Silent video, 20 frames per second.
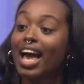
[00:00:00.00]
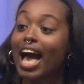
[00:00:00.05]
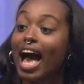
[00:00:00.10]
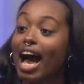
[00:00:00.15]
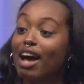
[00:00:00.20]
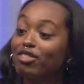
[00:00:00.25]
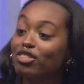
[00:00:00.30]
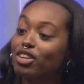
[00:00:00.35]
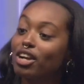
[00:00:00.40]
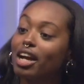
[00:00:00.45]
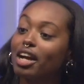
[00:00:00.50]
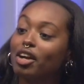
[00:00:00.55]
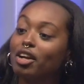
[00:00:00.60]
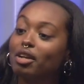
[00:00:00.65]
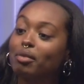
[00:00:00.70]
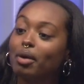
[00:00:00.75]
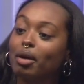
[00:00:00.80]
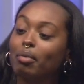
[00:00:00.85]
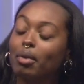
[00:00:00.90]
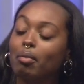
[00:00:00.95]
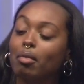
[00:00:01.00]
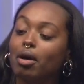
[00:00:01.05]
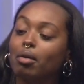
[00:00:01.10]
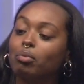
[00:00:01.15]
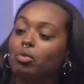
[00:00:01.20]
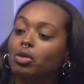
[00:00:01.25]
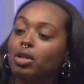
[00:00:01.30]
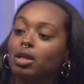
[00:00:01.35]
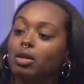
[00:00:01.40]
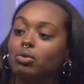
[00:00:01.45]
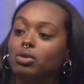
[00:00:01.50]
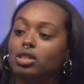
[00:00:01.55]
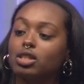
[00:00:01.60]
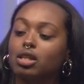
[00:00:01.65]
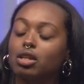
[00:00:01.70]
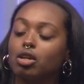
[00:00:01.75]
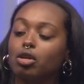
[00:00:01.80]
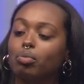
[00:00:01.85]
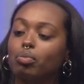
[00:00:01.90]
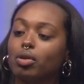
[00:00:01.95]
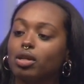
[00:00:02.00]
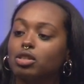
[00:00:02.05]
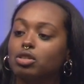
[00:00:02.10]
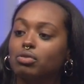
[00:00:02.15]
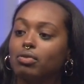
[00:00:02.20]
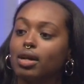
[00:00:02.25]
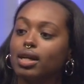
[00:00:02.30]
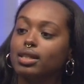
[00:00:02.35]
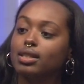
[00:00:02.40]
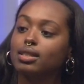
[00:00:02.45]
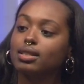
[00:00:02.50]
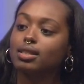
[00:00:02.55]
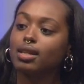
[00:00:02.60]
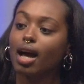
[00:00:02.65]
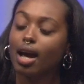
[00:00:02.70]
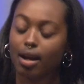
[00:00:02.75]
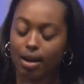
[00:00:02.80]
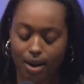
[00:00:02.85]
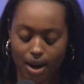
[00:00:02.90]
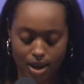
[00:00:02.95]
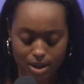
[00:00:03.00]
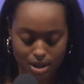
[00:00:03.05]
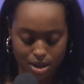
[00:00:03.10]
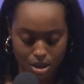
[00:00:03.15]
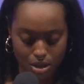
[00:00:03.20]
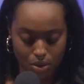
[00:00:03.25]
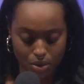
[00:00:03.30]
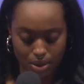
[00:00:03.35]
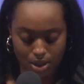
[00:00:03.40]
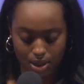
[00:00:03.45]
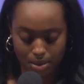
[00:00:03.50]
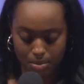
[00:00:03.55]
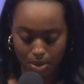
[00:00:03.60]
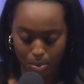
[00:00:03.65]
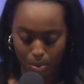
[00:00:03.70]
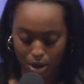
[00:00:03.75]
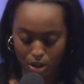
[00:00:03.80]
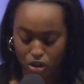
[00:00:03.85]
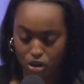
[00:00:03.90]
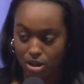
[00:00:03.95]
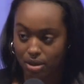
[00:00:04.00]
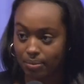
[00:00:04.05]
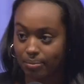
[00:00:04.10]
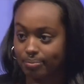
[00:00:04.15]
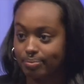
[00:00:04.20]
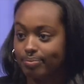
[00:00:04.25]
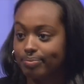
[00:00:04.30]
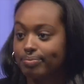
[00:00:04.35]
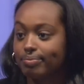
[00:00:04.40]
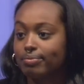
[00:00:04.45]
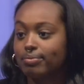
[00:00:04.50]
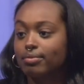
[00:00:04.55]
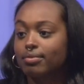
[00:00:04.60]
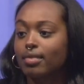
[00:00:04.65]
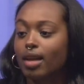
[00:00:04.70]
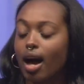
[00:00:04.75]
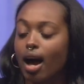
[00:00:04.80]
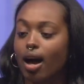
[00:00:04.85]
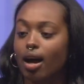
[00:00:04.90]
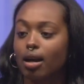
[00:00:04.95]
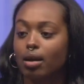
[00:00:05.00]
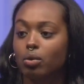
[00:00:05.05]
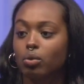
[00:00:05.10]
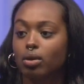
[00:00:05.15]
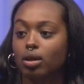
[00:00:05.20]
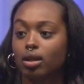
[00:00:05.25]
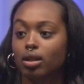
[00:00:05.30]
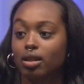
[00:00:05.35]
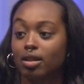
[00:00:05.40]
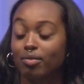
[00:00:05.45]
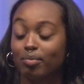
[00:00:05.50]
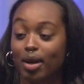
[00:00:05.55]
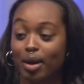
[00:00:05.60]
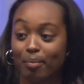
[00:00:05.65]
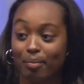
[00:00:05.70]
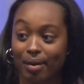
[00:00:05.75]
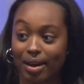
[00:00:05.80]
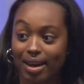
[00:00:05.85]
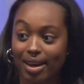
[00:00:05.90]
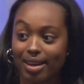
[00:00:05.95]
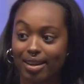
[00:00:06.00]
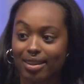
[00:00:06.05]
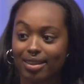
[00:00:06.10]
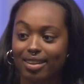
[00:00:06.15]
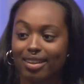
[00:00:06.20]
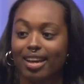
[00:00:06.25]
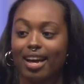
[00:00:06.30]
After I heard about my mom relinquishing her parental rights, I crashed into a deep depression. I wouldn't leave my bed.